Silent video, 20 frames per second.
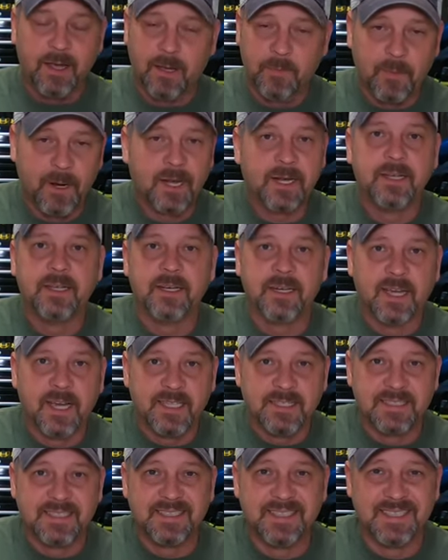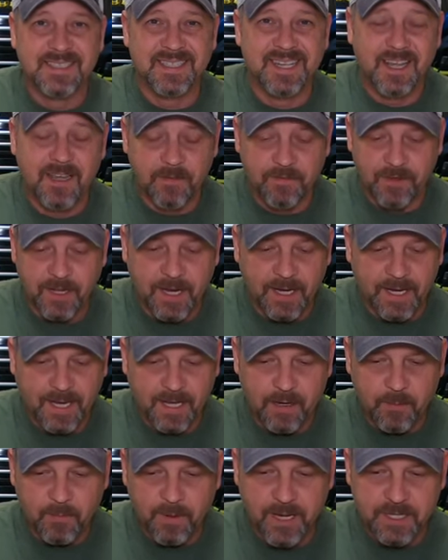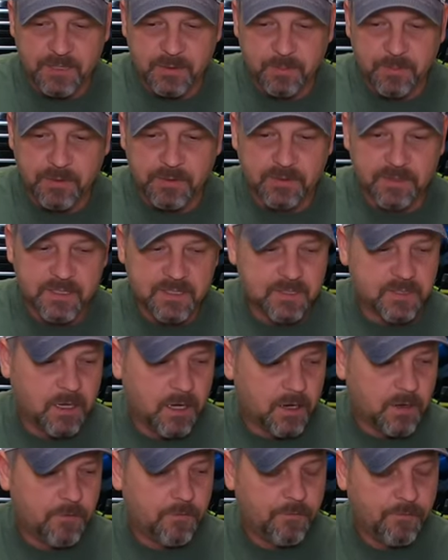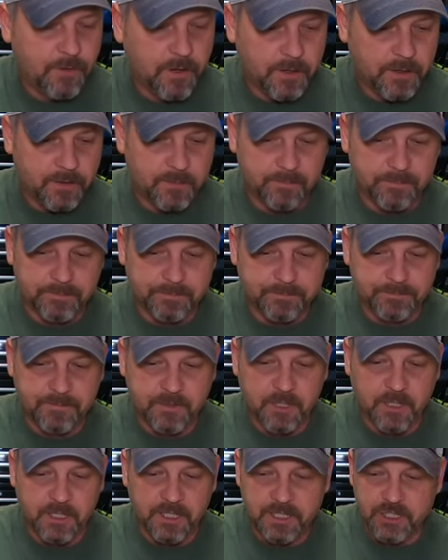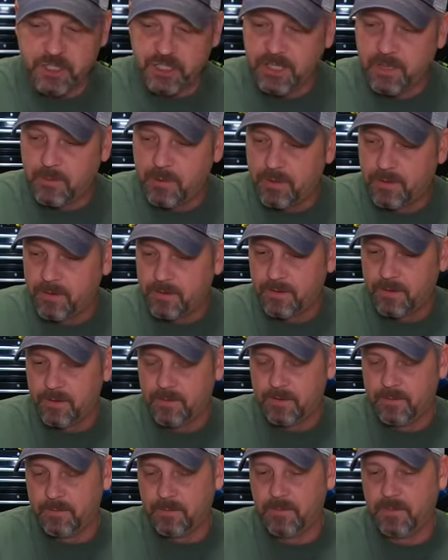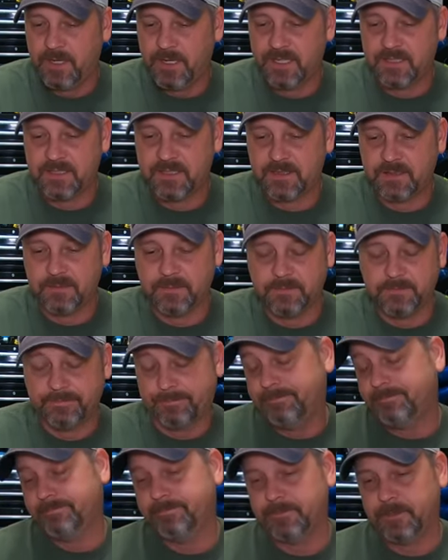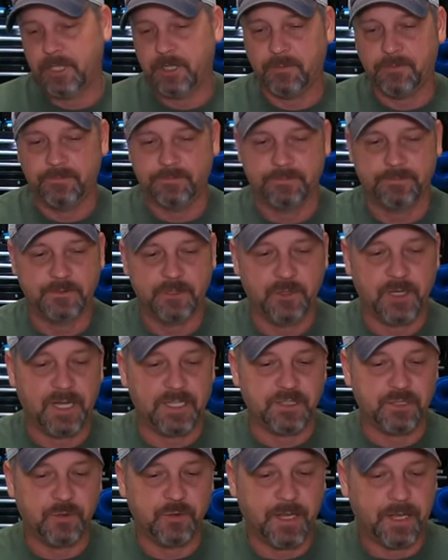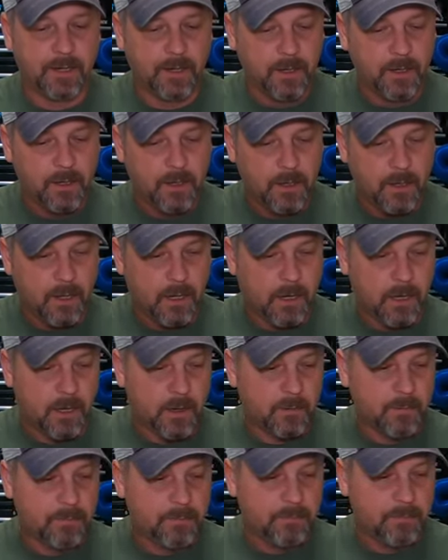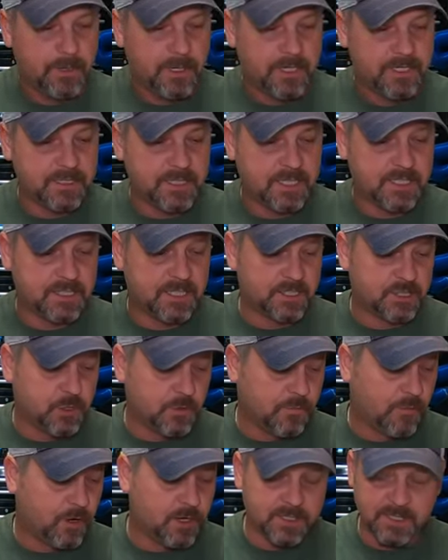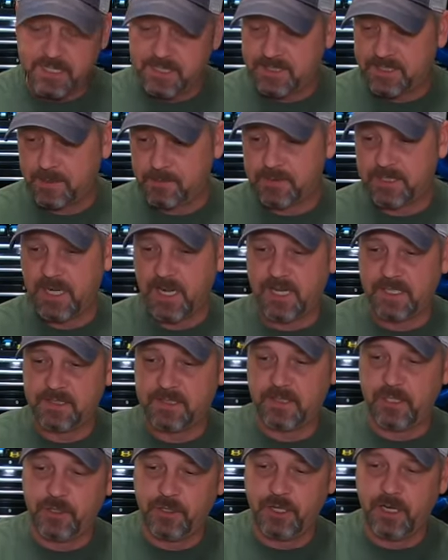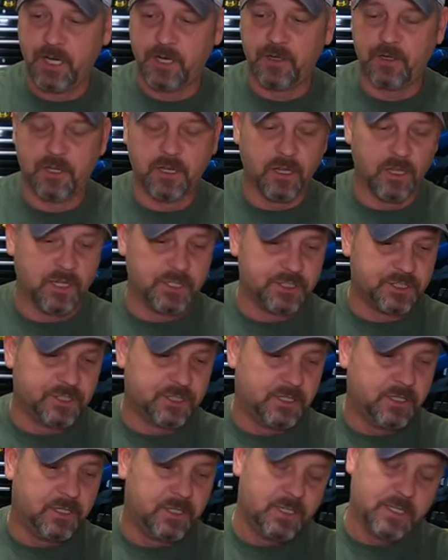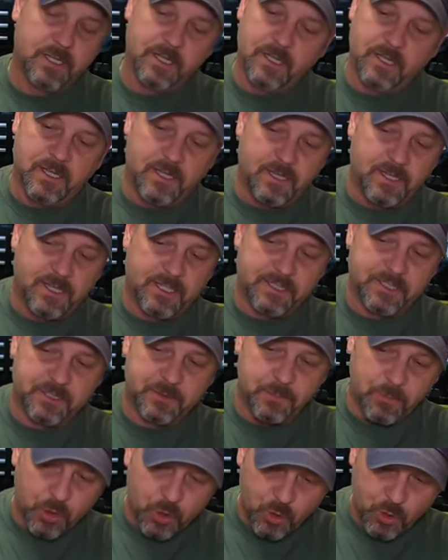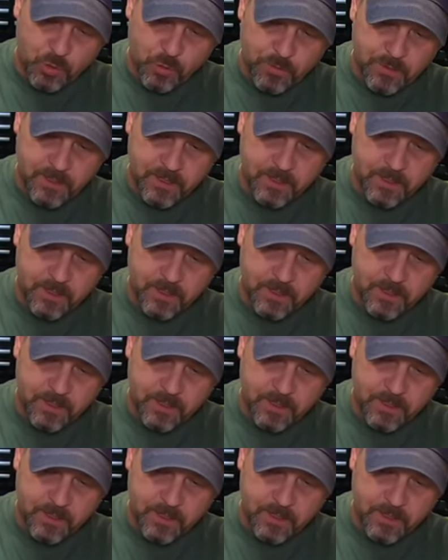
I'm not kidding, guys. This thing's heavy. I can't imagine putting this on a on a on a Jeep, but it's you know you guys do that. Um, but it, it so far it seems nice. You know, you got your clutch. It's smooth.